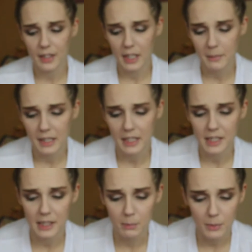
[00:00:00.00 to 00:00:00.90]
very many
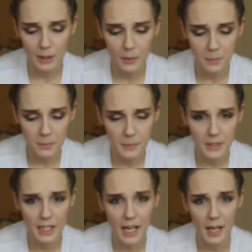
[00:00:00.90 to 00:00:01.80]

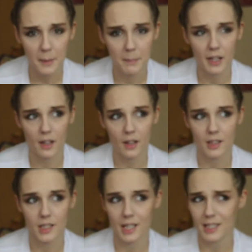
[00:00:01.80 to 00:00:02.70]
symptoms yet
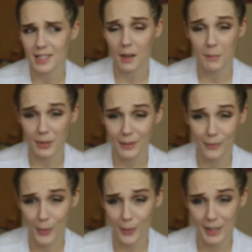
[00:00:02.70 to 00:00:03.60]
because, like I said, I'm only
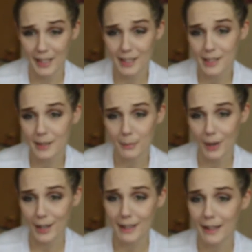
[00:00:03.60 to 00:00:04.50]
4 weeks
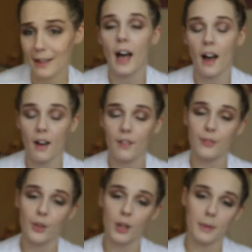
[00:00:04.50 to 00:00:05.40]
pregnant. At
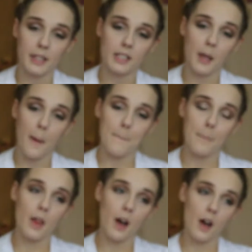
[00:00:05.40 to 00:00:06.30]
4 weeks,
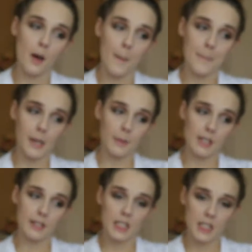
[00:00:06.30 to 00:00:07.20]
the baby
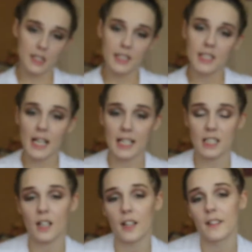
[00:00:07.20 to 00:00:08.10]
is still the
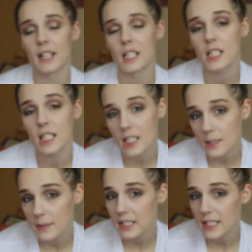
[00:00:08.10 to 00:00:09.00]
size of a
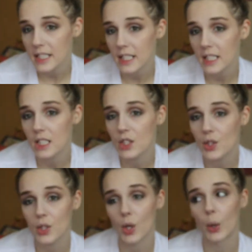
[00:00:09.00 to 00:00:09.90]
sesame seed,
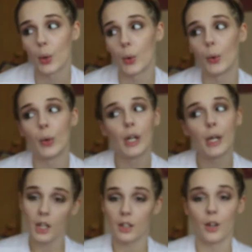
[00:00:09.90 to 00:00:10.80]
so
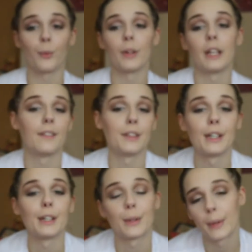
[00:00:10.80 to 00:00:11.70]
don't really have a
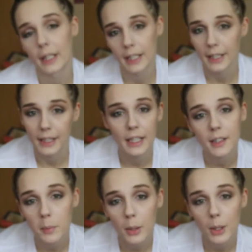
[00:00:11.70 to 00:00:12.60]
lot going on in
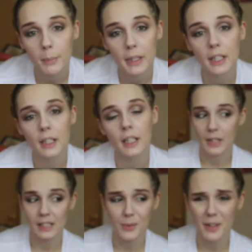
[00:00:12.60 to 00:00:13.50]
that department.
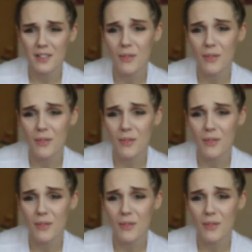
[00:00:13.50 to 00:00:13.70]
That's week